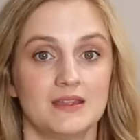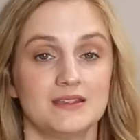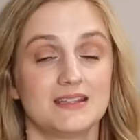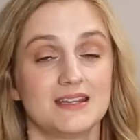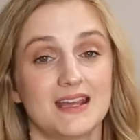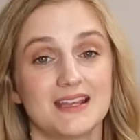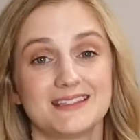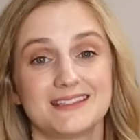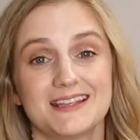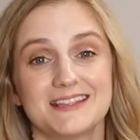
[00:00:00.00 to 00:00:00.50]

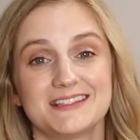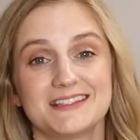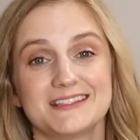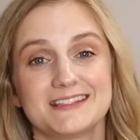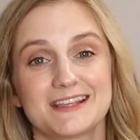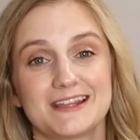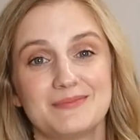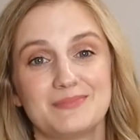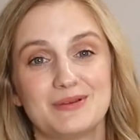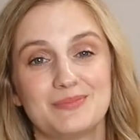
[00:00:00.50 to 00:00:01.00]
Today's lesson
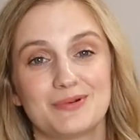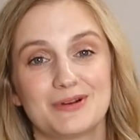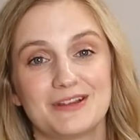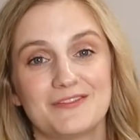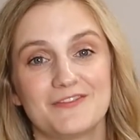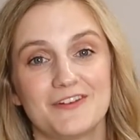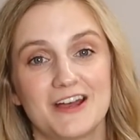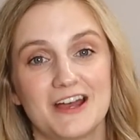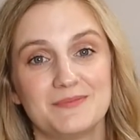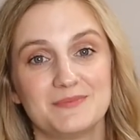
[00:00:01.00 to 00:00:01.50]
is going to be
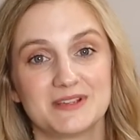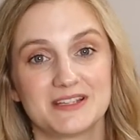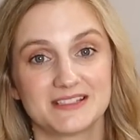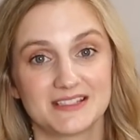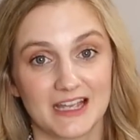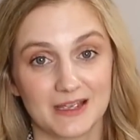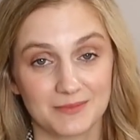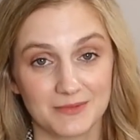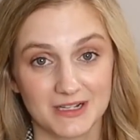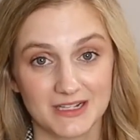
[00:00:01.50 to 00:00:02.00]
pretty fun
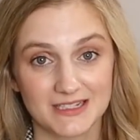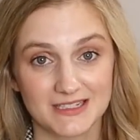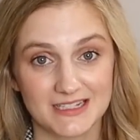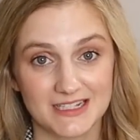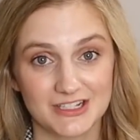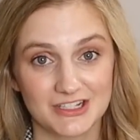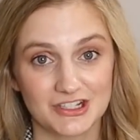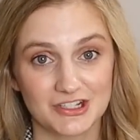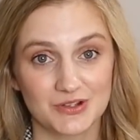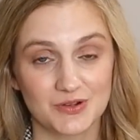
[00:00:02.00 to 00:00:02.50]
because I'm going to
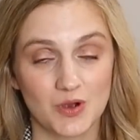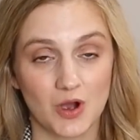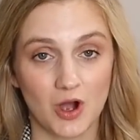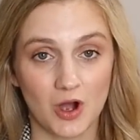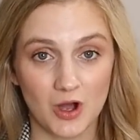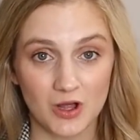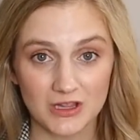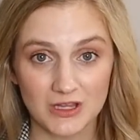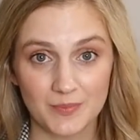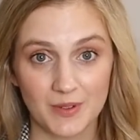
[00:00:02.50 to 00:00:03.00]
teach you
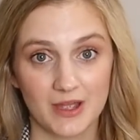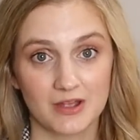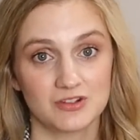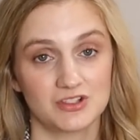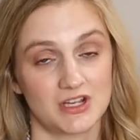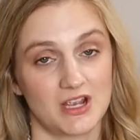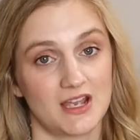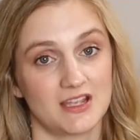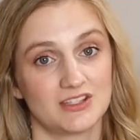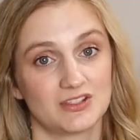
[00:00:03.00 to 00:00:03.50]
all
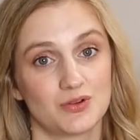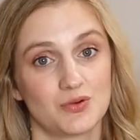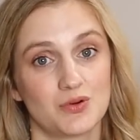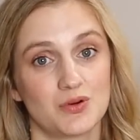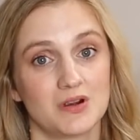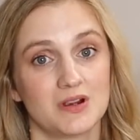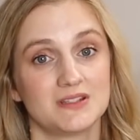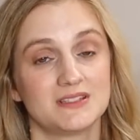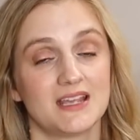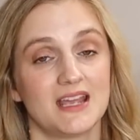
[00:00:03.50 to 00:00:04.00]
about jazz
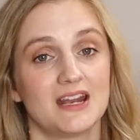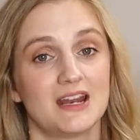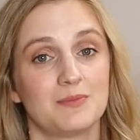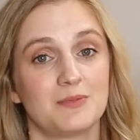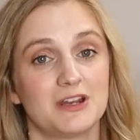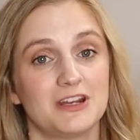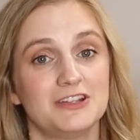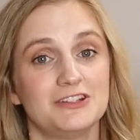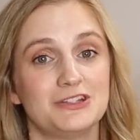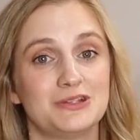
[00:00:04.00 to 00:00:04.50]
chords, and I'm
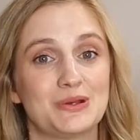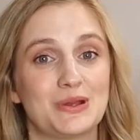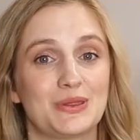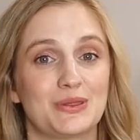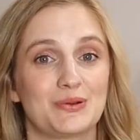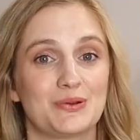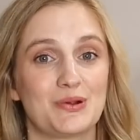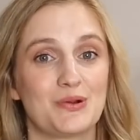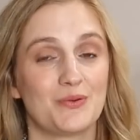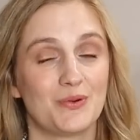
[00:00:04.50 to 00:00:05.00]
going to do
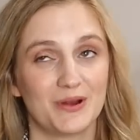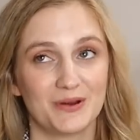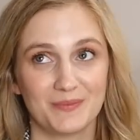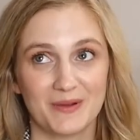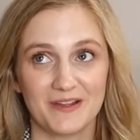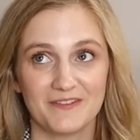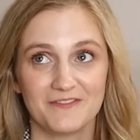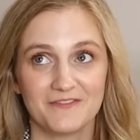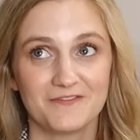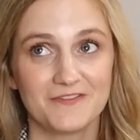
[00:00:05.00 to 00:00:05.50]
it through one of
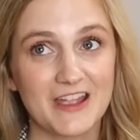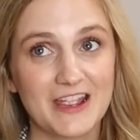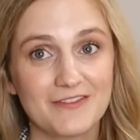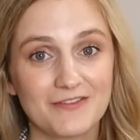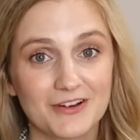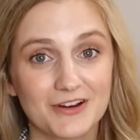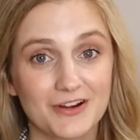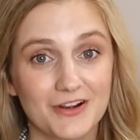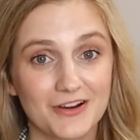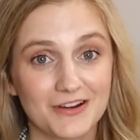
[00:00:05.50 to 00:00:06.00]
my
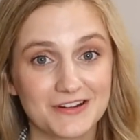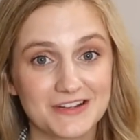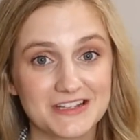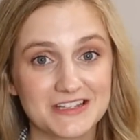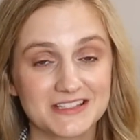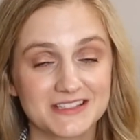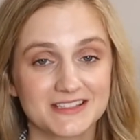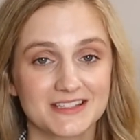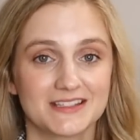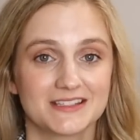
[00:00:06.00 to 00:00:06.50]
favorite
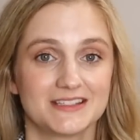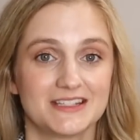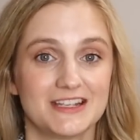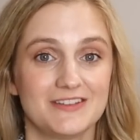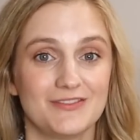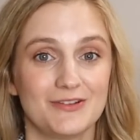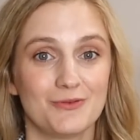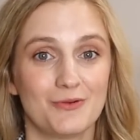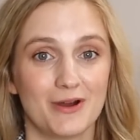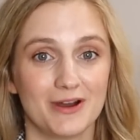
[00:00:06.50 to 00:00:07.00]
artists,
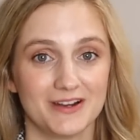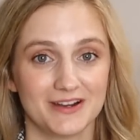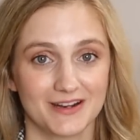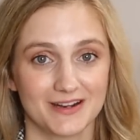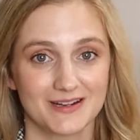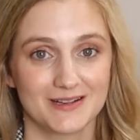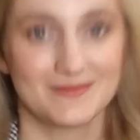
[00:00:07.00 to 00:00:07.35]
Stevie Wonder.